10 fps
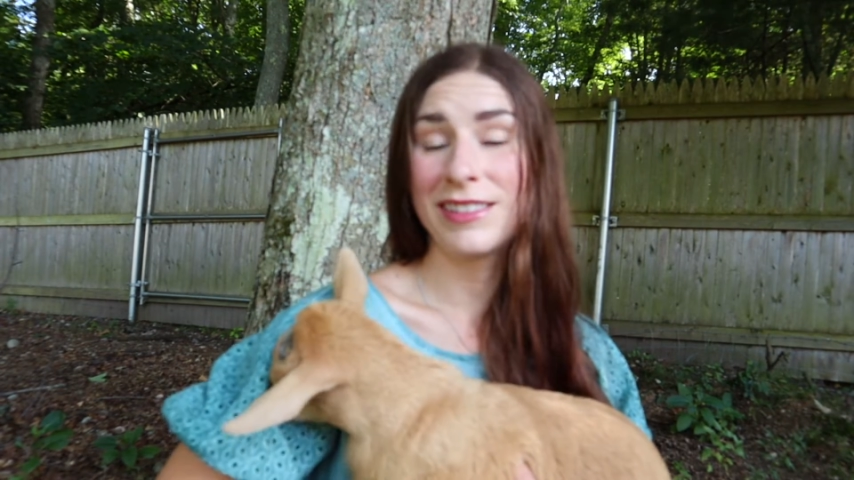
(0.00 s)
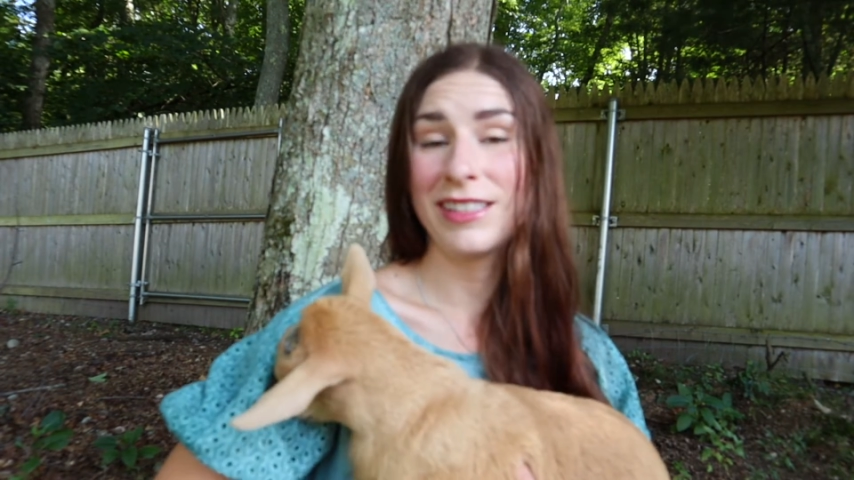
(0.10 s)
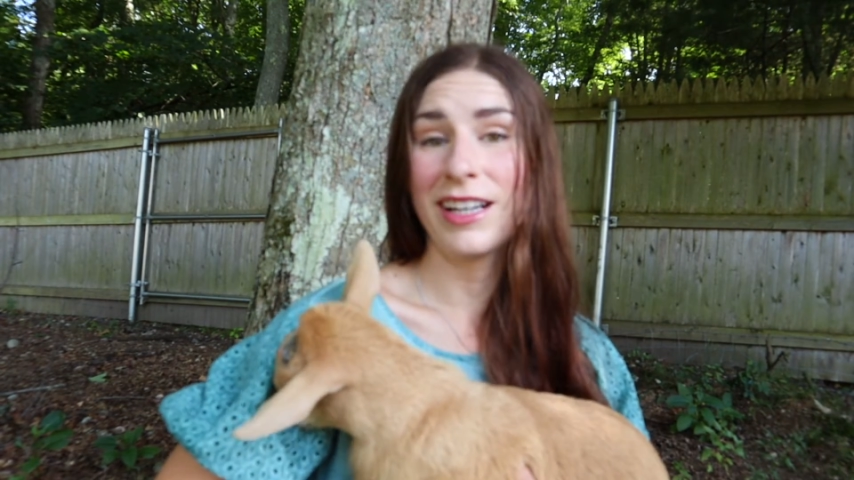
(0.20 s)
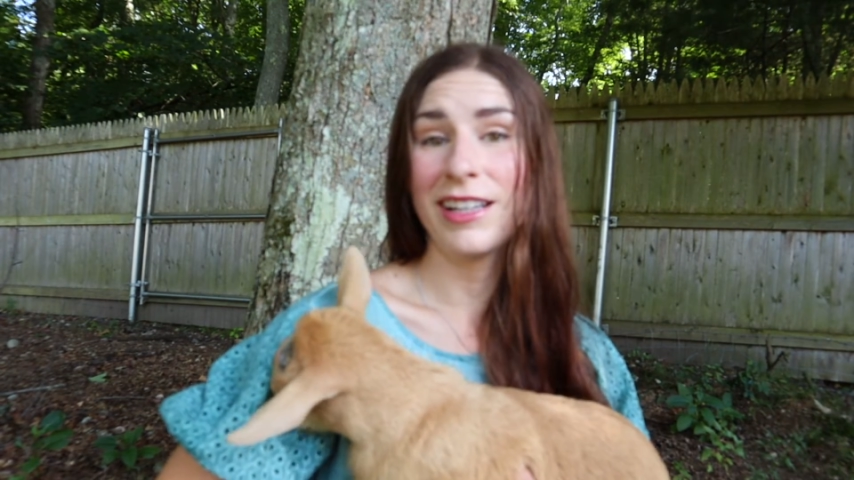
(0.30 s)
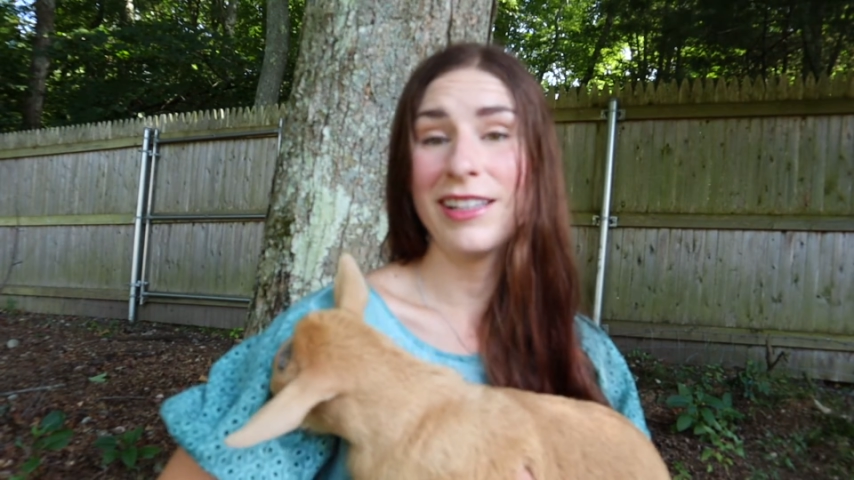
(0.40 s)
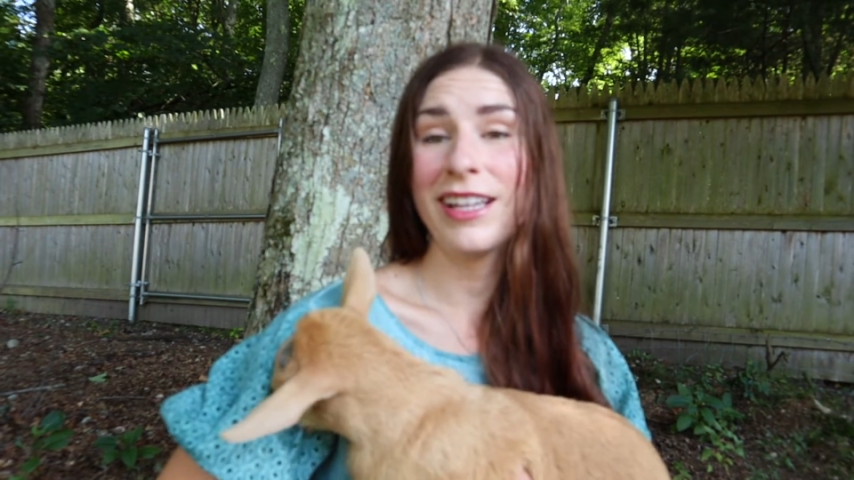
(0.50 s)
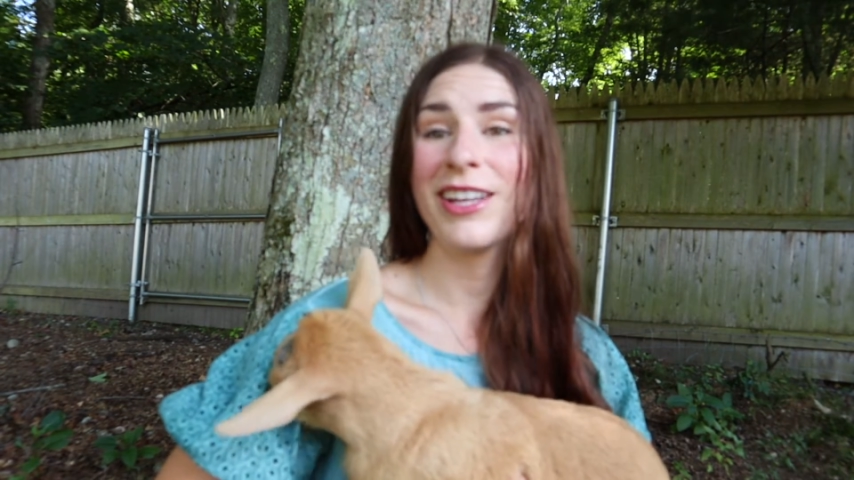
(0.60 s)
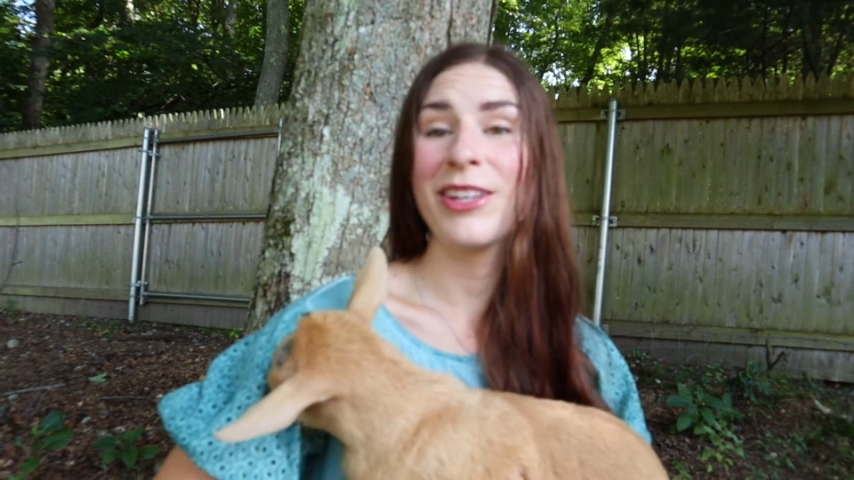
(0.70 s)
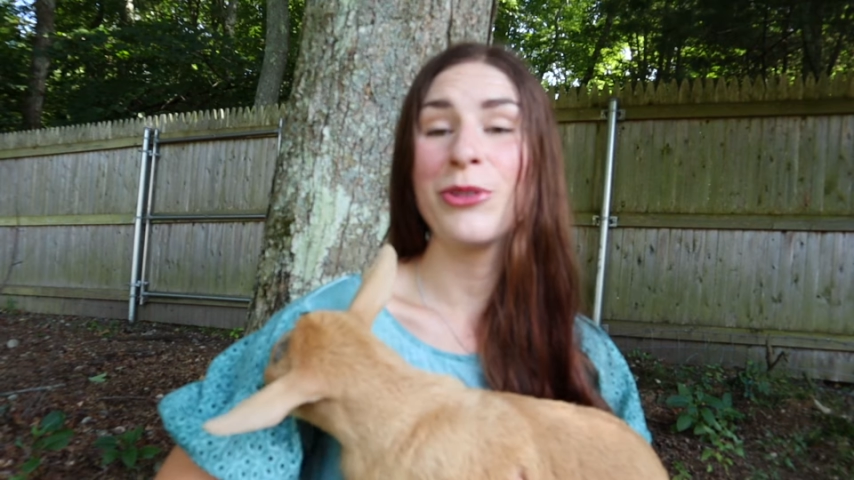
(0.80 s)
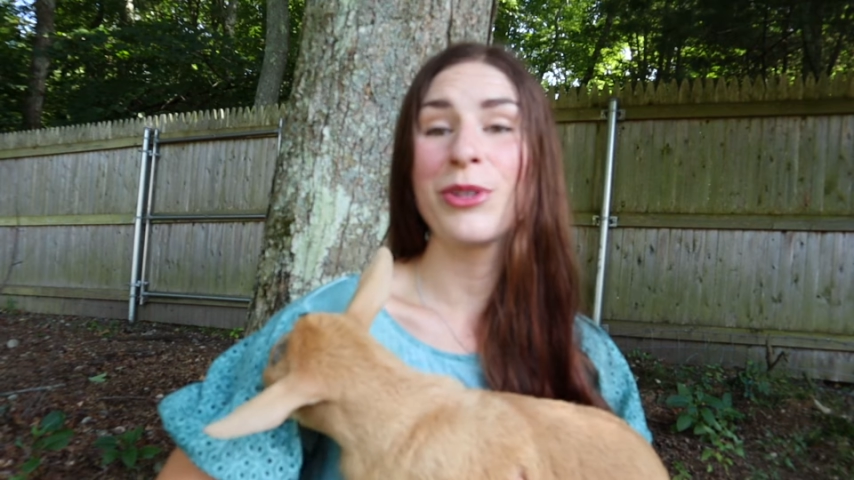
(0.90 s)
done,
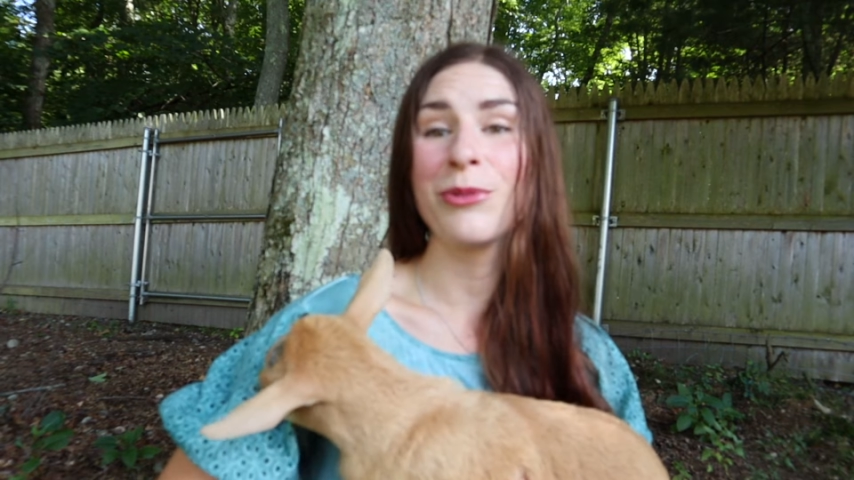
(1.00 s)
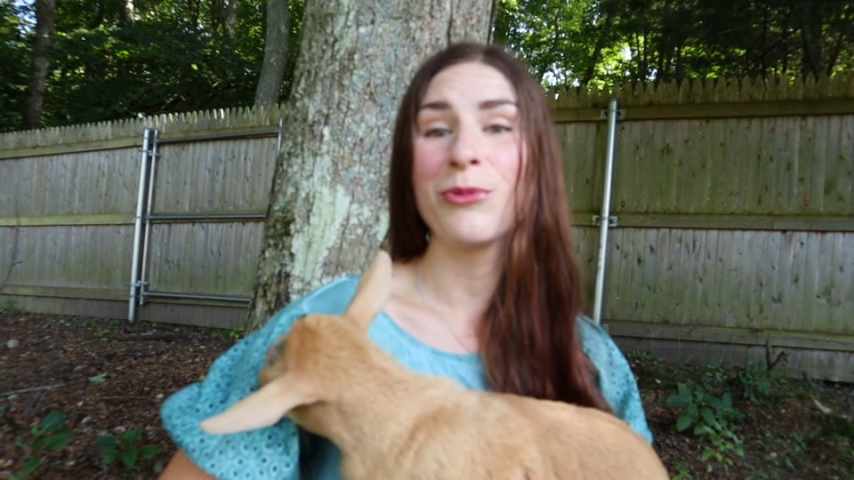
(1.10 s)
you can